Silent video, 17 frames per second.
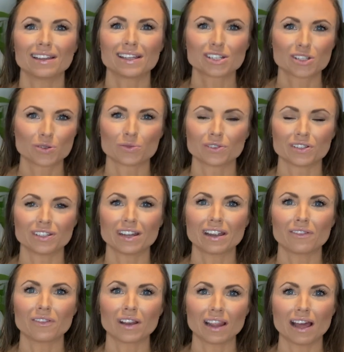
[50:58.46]

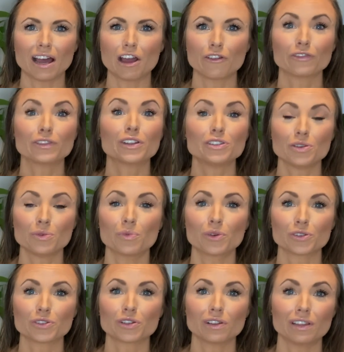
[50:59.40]
extraordinary life that you
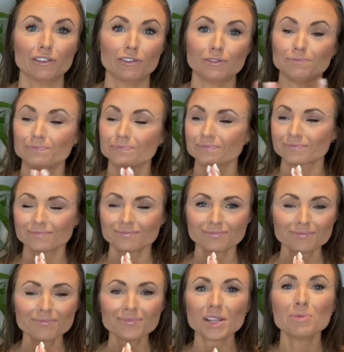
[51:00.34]
want to live.
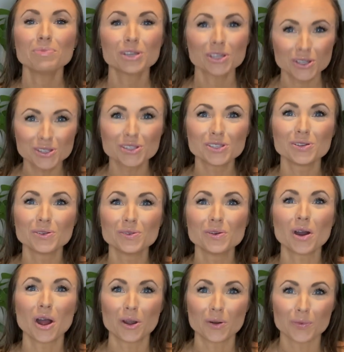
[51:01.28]
Because you
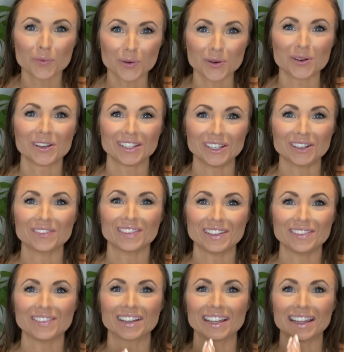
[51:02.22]
are worthy of
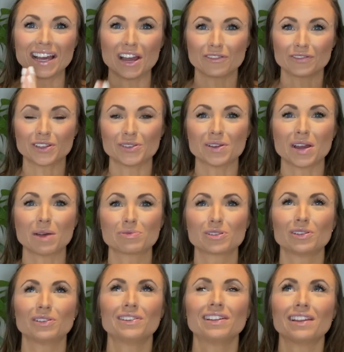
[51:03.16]
living a life that you
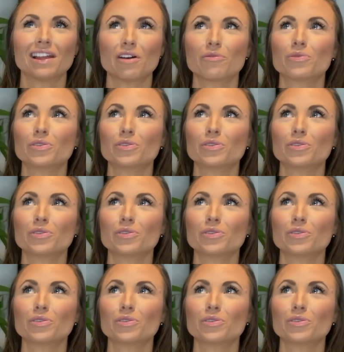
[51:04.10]
absolutely love,